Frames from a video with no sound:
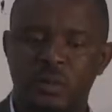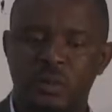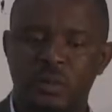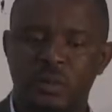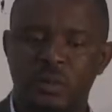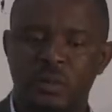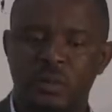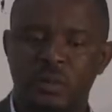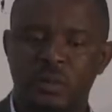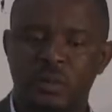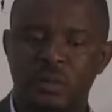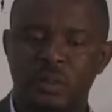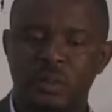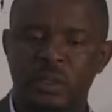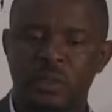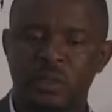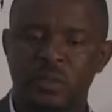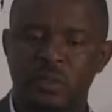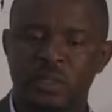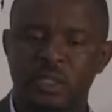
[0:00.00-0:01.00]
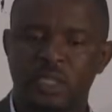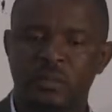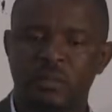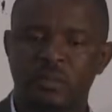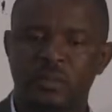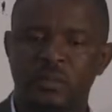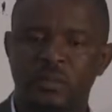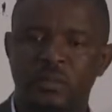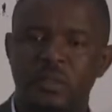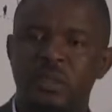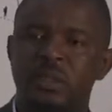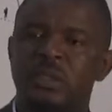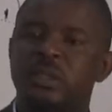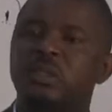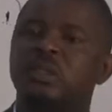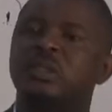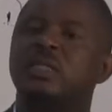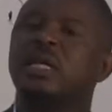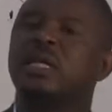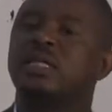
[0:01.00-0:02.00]
In the long term,
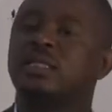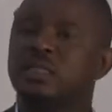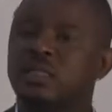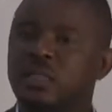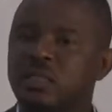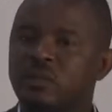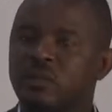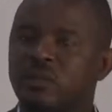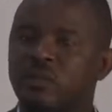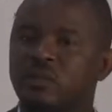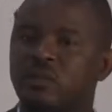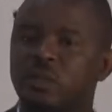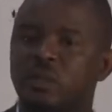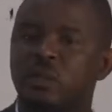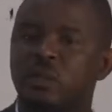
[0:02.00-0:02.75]
it does seem